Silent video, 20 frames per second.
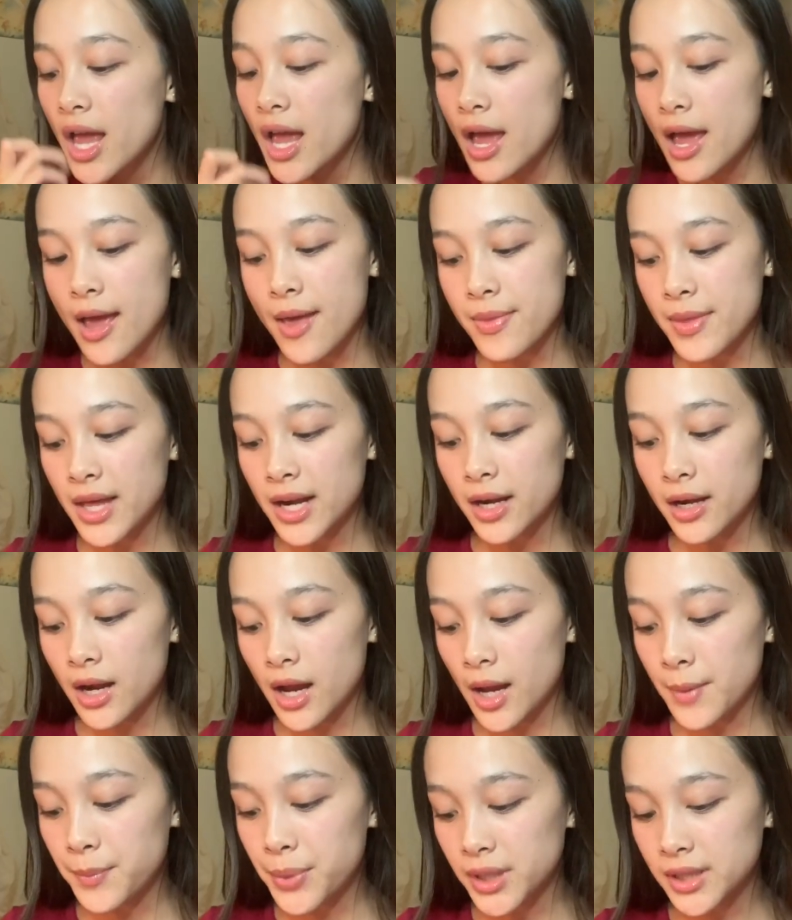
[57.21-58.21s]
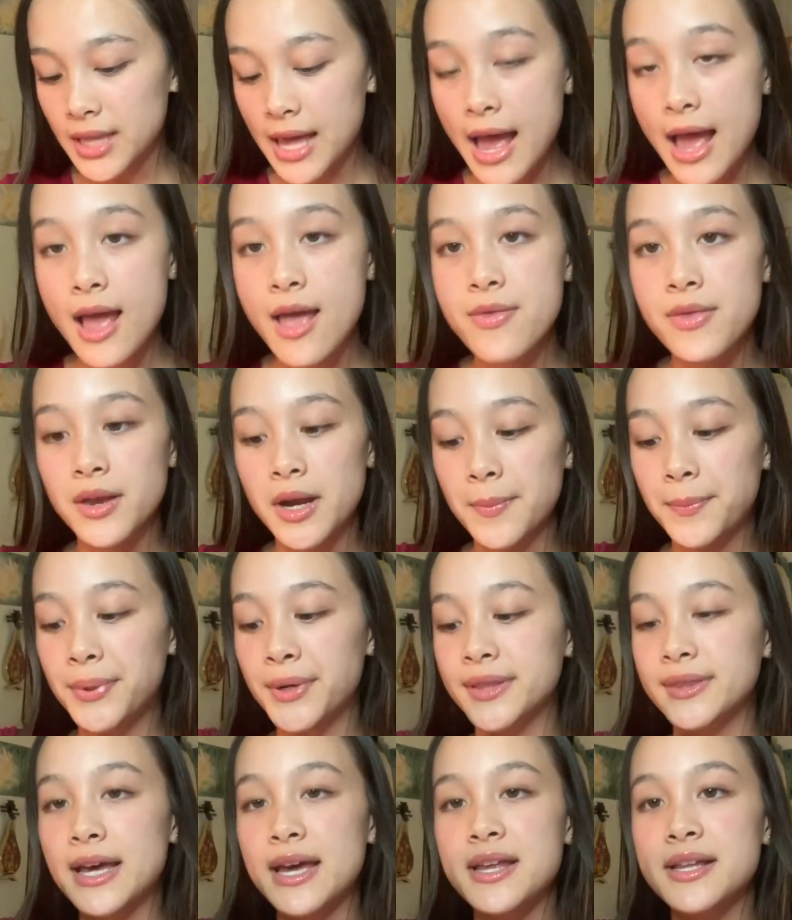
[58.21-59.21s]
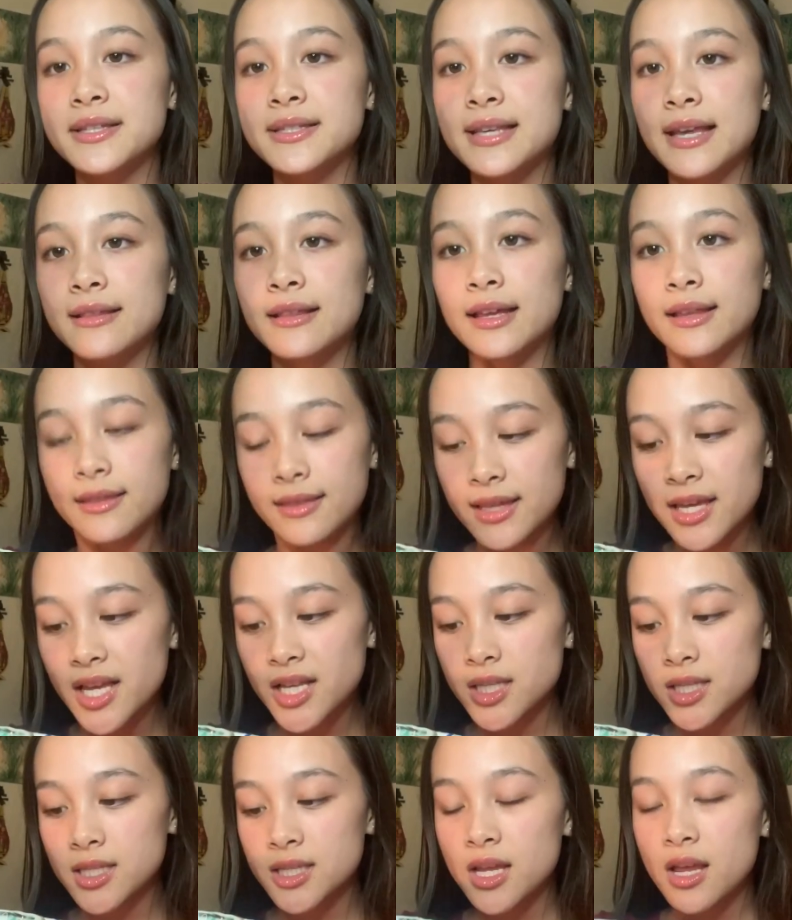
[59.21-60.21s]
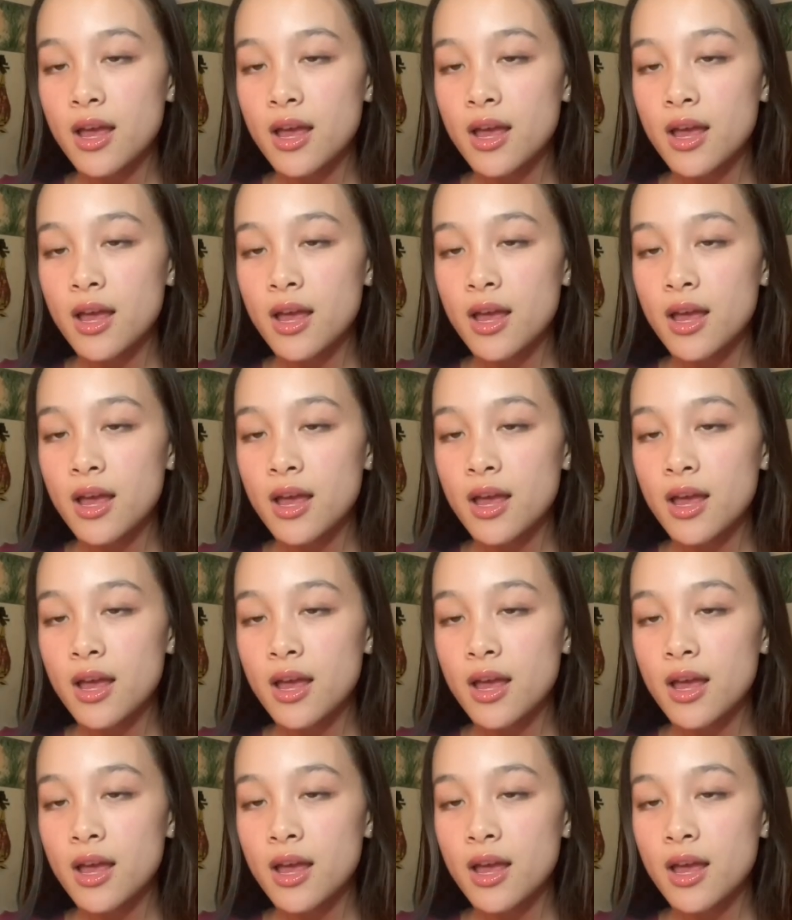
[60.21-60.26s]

And then I put that, and then I put that inside like this.